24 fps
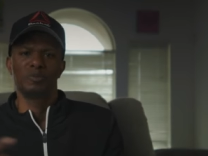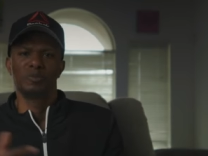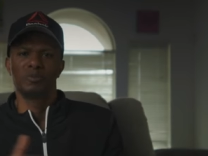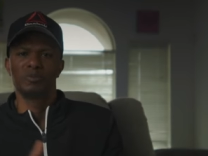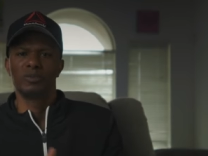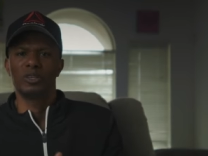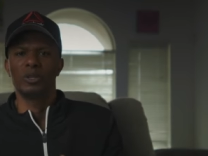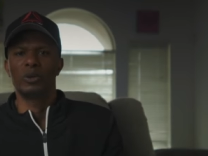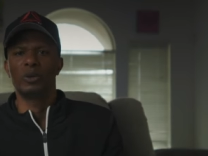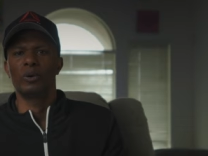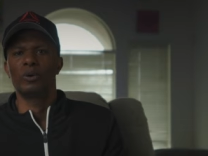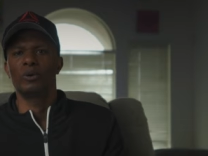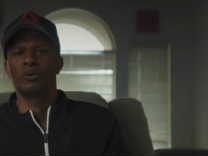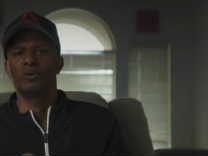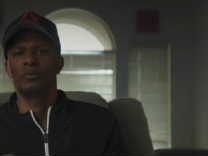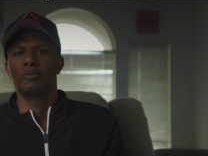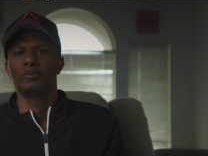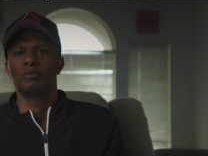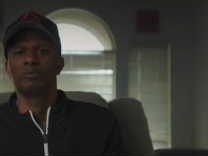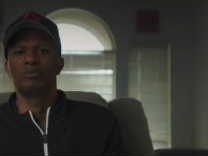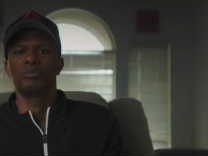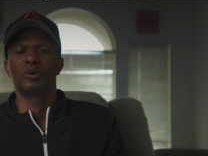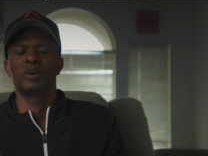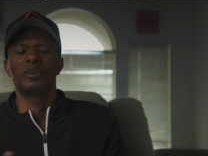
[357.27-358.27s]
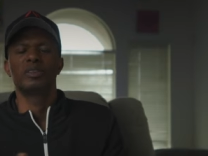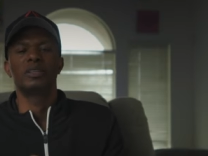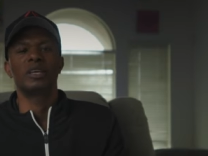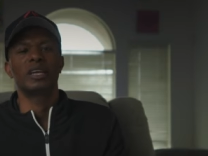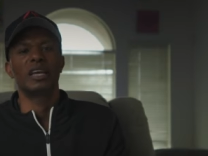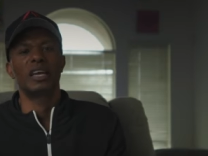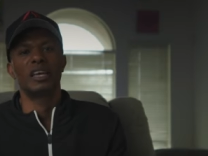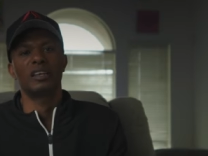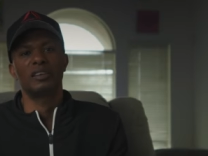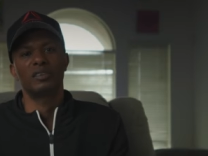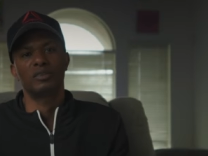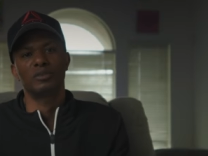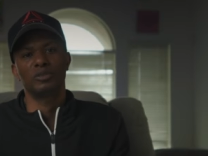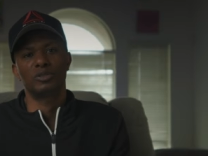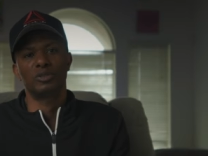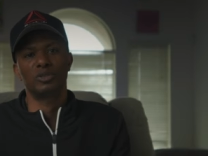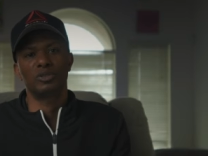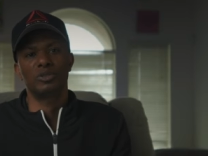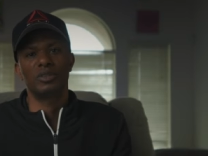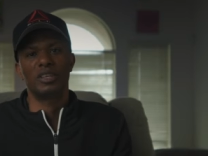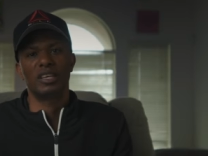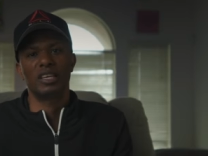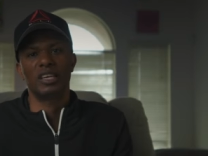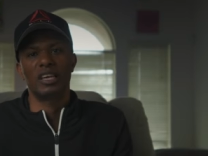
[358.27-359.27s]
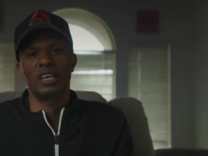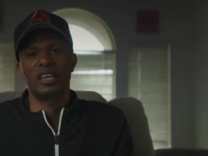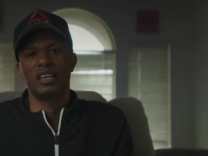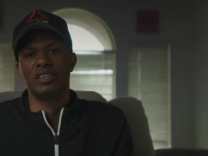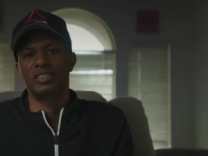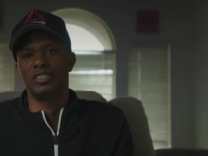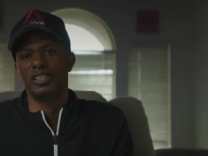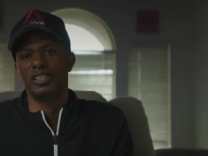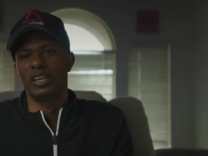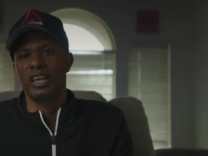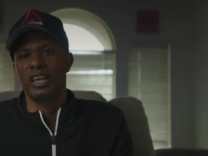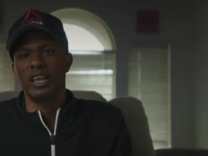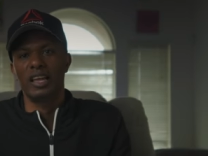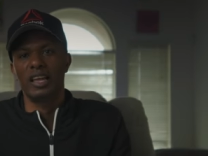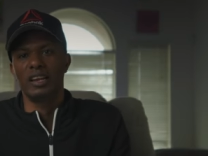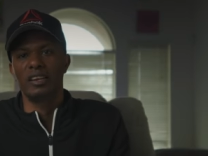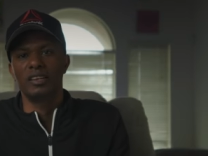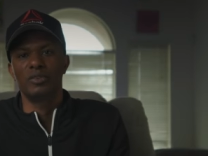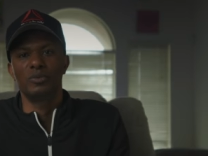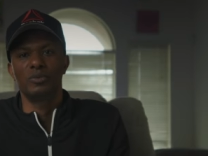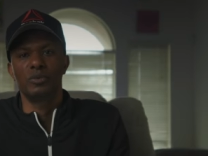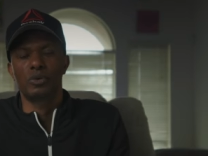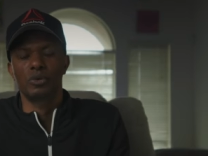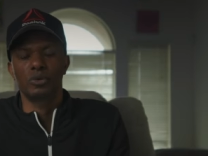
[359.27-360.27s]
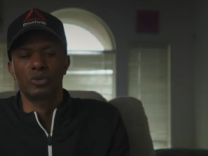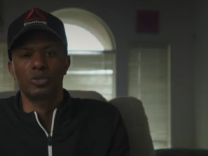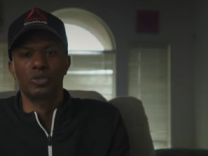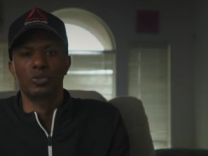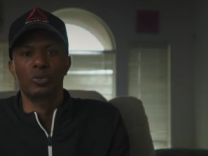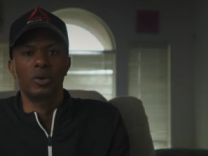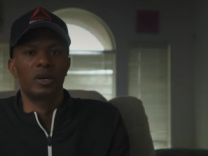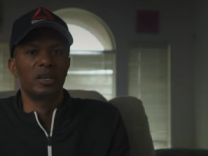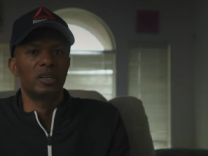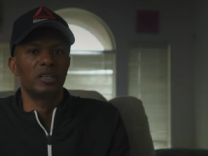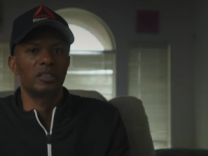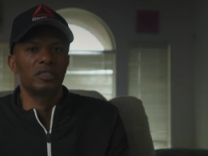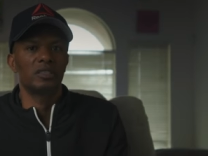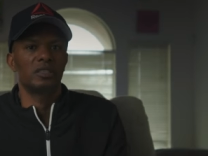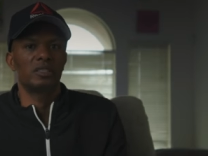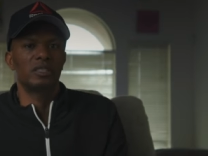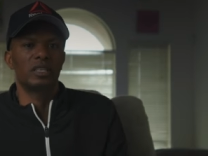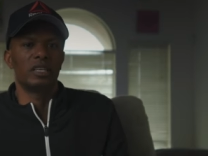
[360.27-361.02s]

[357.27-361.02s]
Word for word: you know brought the handle to the cage and it works wonders.